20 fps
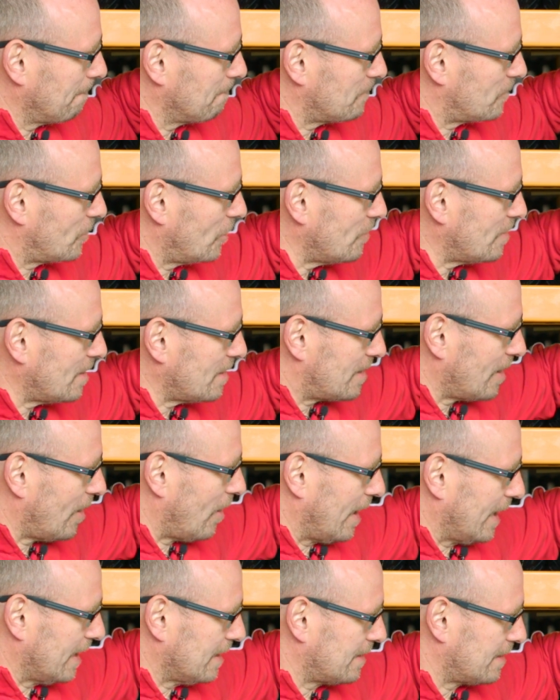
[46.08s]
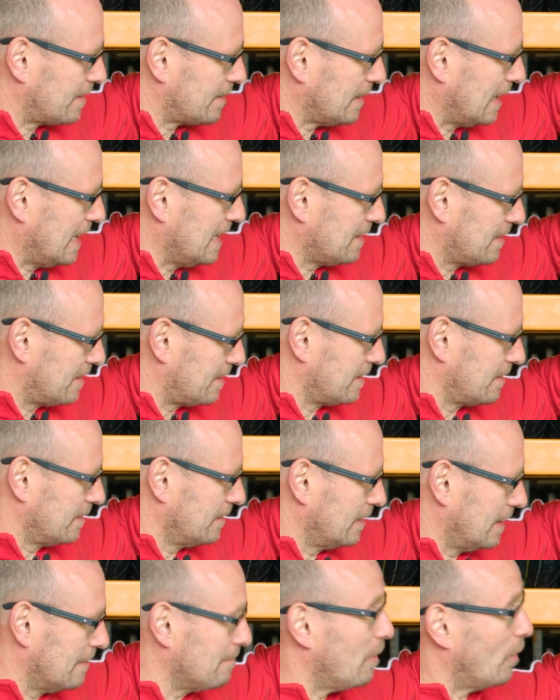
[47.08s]
choosing tyres is
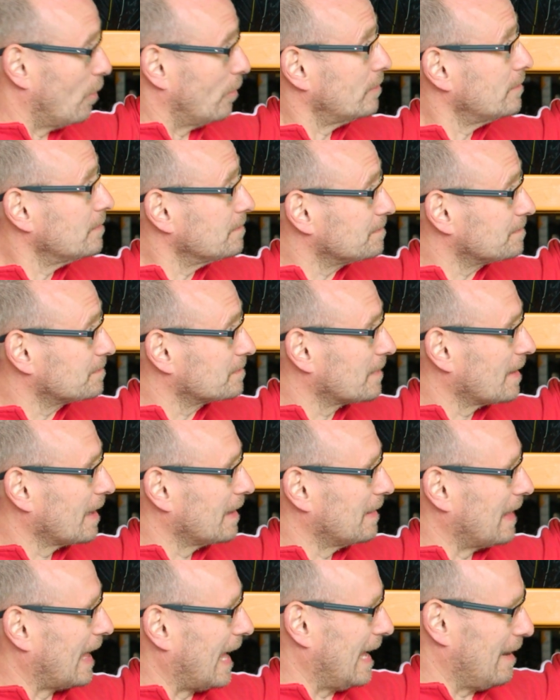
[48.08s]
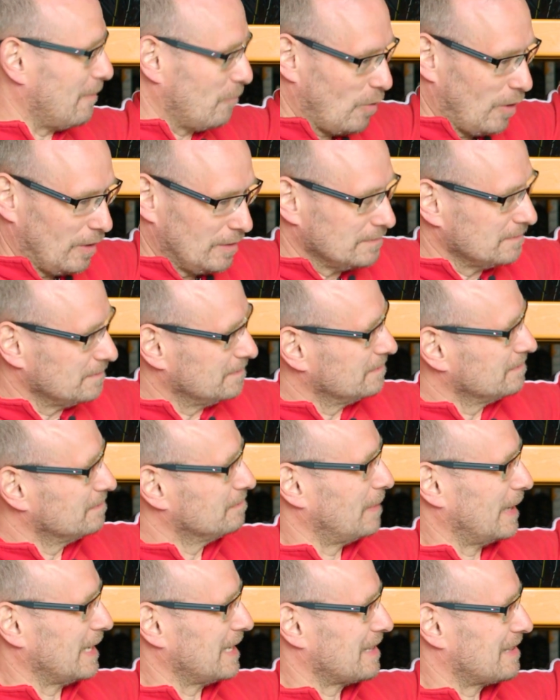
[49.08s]
important. They're what
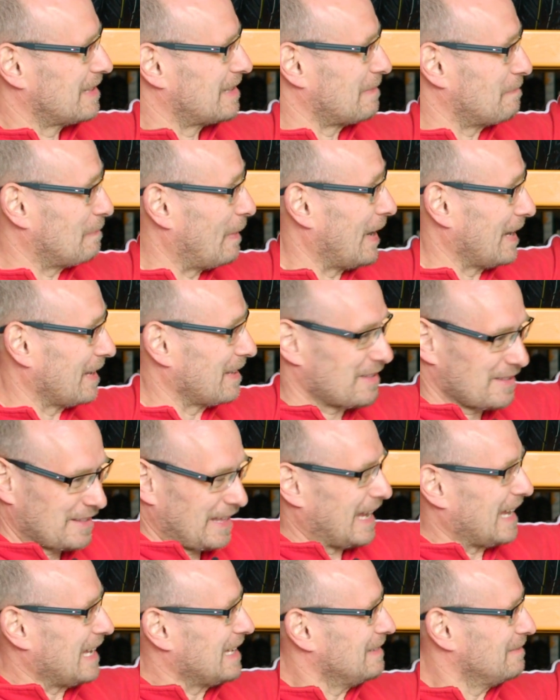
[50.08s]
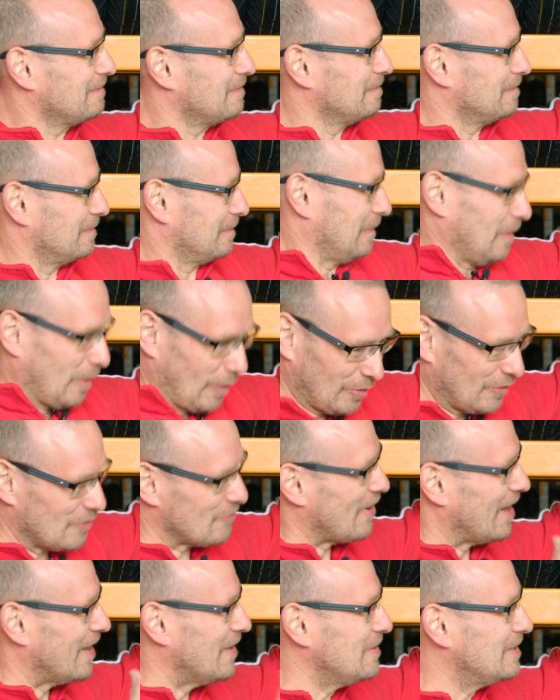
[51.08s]
make your bike stay on the
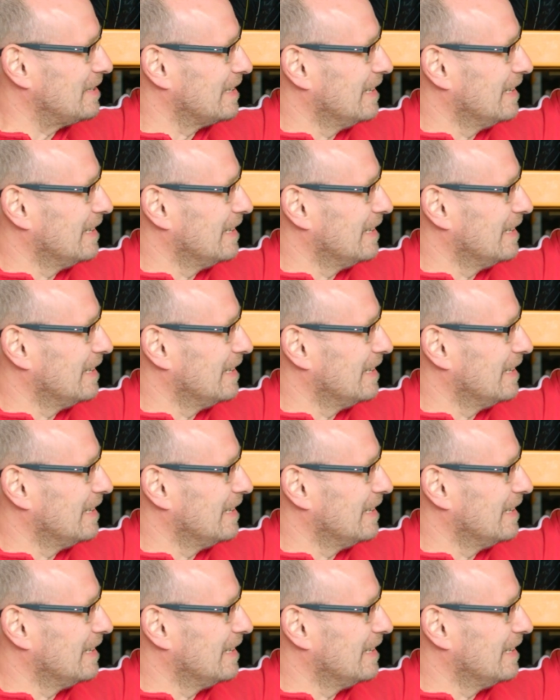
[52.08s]
road.